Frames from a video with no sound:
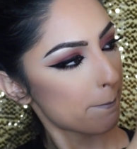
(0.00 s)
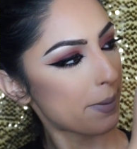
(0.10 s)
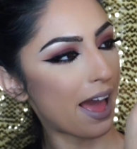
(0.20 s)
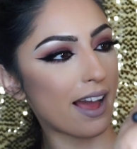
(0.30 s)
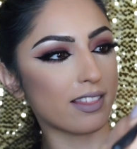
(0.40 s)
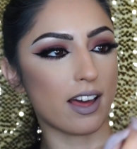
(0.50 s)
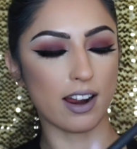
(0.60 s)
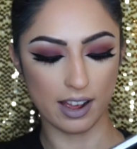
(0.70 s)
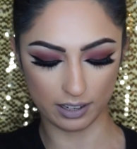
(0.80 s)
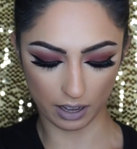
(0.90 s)
Pack that
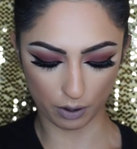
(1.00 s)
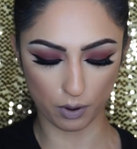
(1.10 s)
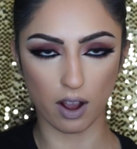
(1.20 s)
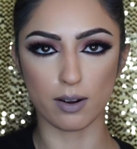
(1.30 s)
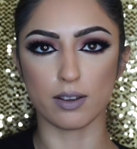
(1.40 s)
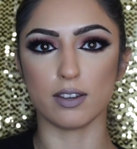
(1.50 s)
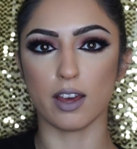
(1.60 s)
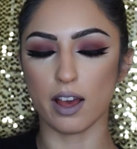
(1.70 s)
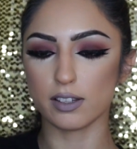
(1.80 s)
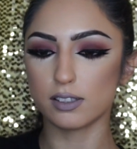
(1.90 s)
highlighter on.
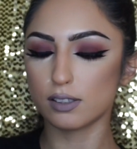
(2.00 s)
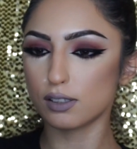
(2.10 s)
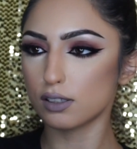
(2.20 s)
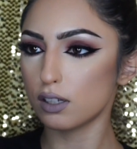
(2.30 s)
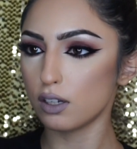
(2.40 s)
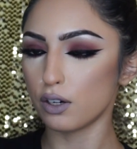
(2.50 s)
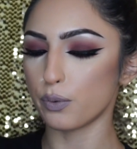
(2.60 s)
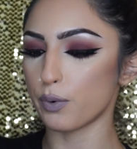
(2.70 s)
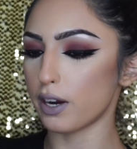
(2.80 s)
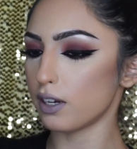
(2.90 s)
Yes.
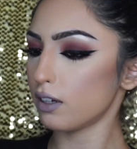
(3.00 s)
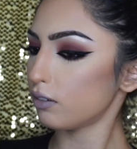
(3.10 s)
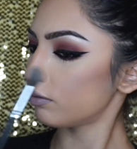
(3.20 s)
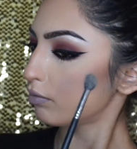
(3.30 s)
Ready?